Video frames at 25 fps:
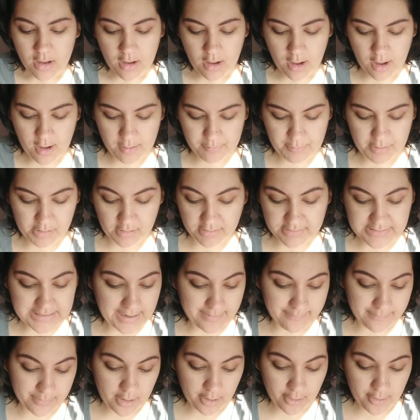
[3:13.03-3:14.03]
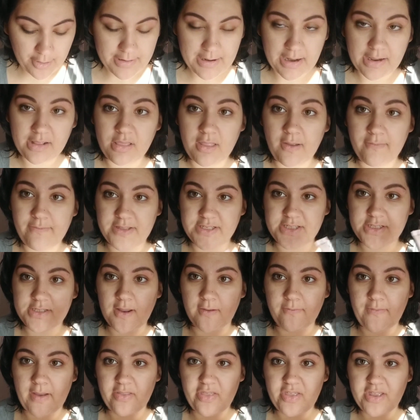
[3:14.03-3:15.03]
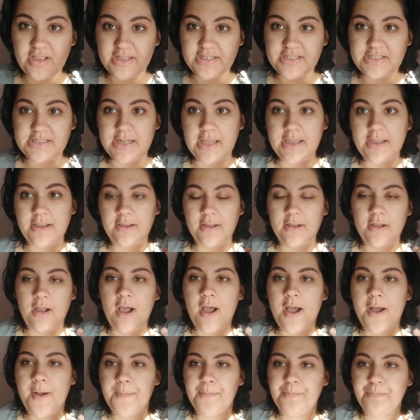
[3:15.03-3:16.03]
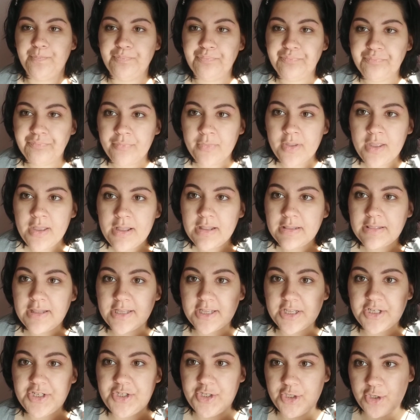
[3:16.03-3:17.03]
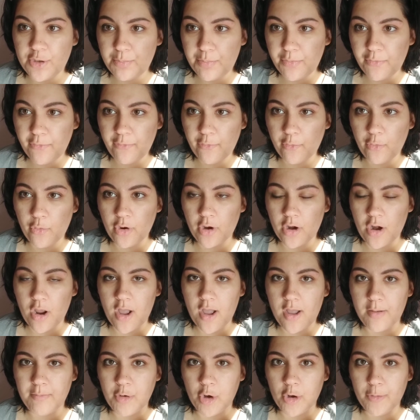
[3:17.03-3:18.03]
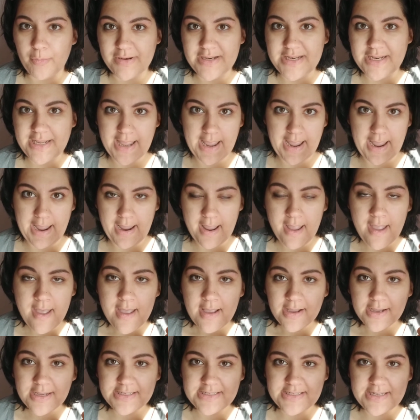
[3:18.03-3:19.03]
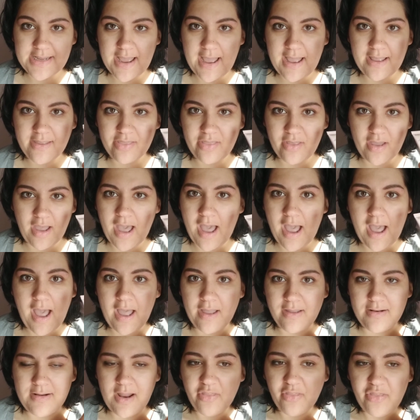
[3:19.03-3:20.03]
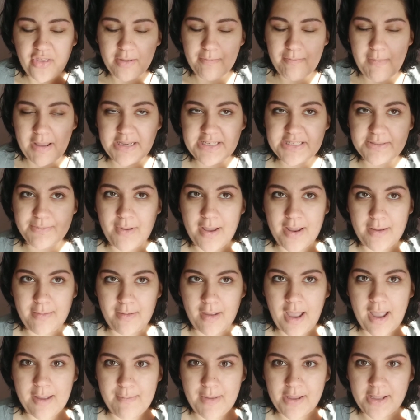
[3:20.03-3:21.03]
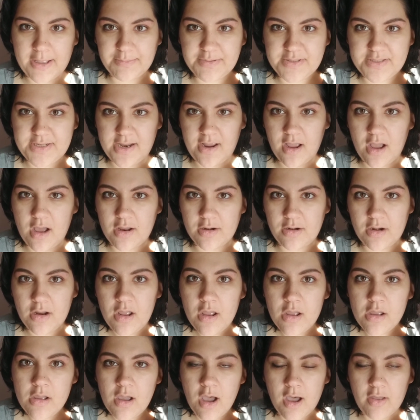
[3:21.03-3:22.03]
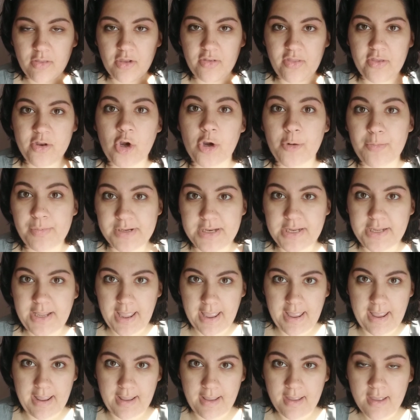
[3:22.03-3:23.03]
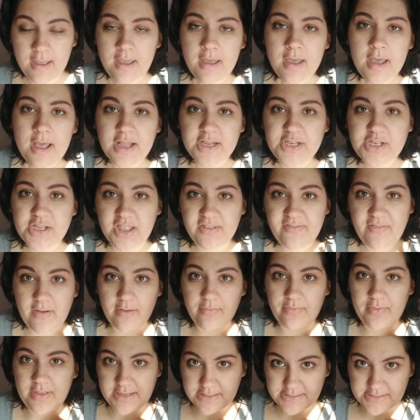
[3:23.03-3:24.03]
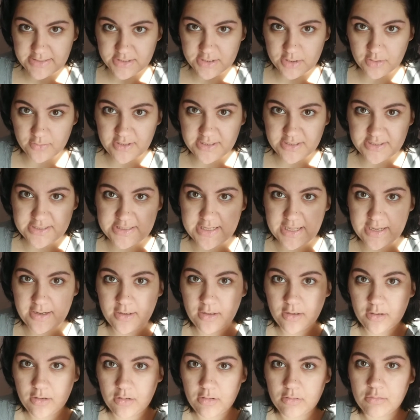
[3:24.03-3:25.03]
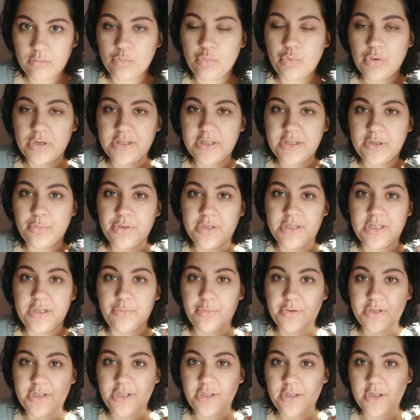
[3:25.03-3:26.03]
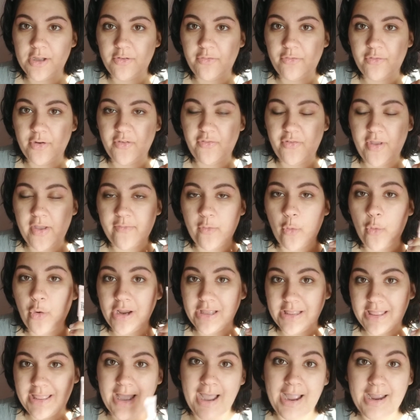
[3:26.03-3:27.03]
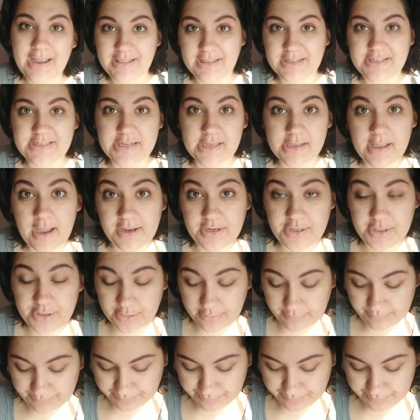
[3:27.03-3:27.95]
a long time ago, and I love this stuff. I think it's like a dupe for Urban Decay, because nothing makes my eye makeup stay on other than Urban Decay until I found this. So this is like really, really, really good if you have oily eyelids like I do.